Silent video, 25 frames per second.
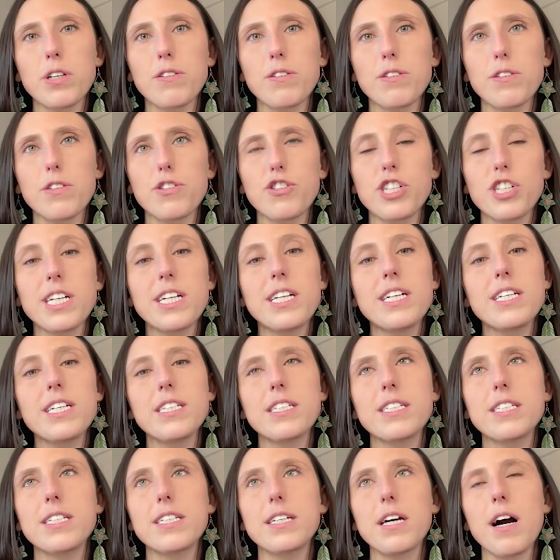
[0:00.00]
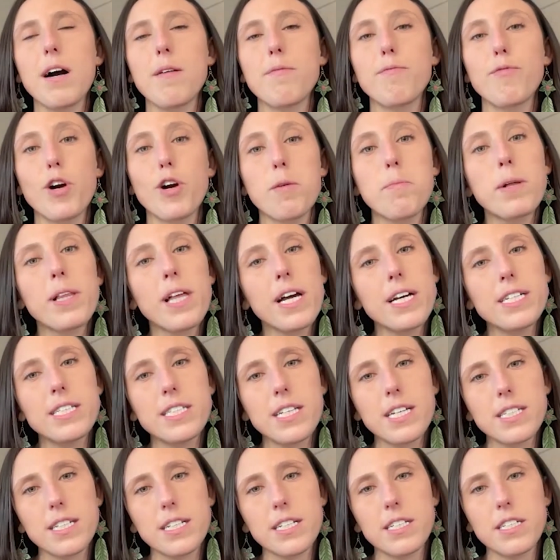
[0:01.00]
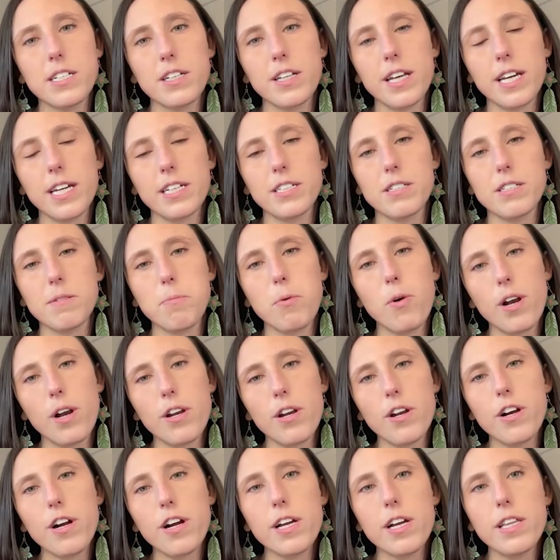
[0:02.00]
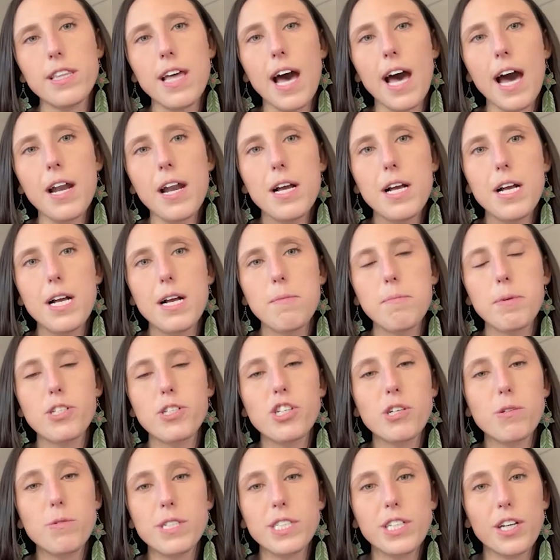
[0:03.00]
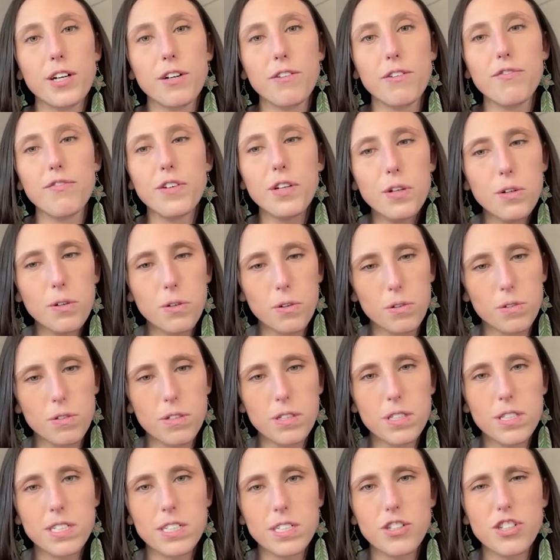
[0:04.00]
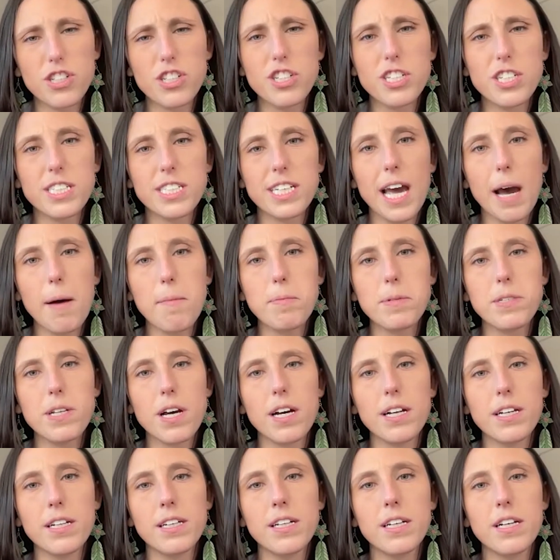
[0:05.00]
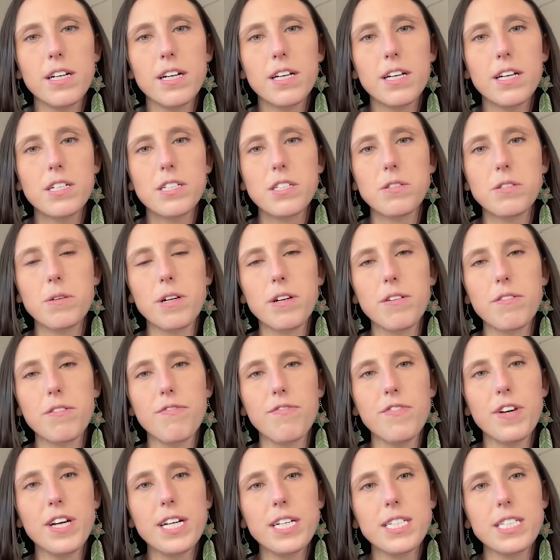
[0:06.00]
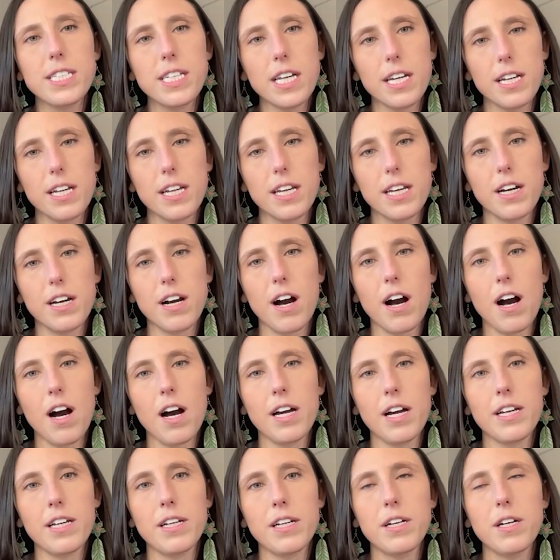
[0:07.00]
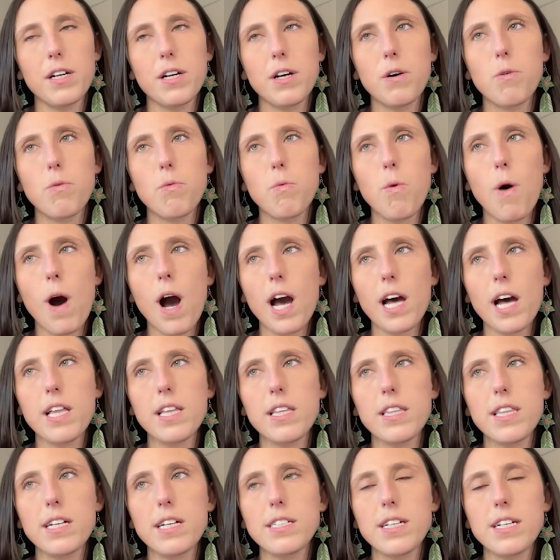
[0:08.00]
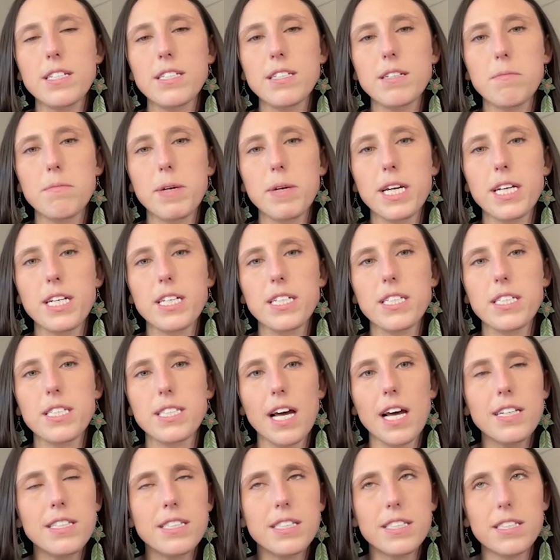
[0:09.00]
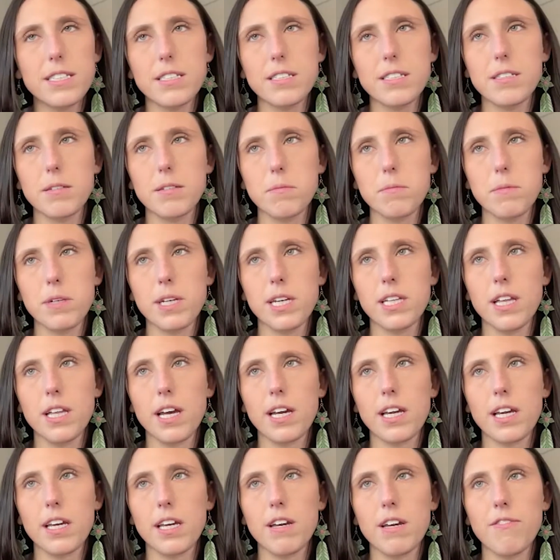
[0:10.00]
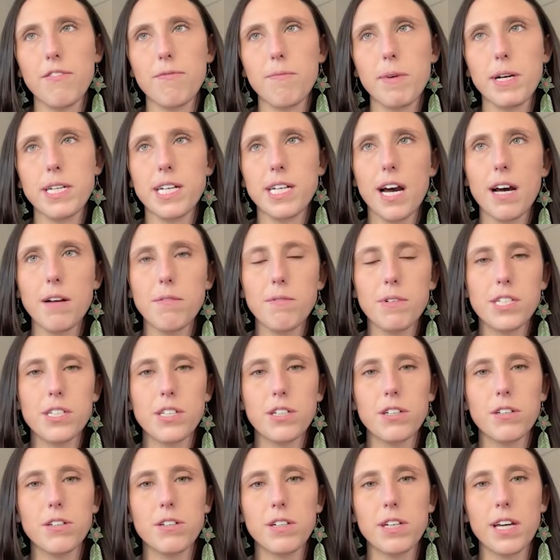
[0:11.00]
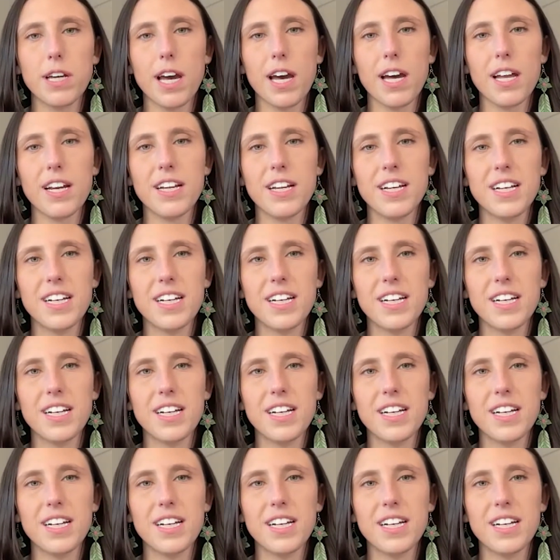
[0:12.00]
she didn't verbalize this until I supported her in that, but she was confused. She just kept on sort of fixating on what that doesn't make sense to me. Like, if my dad went to go get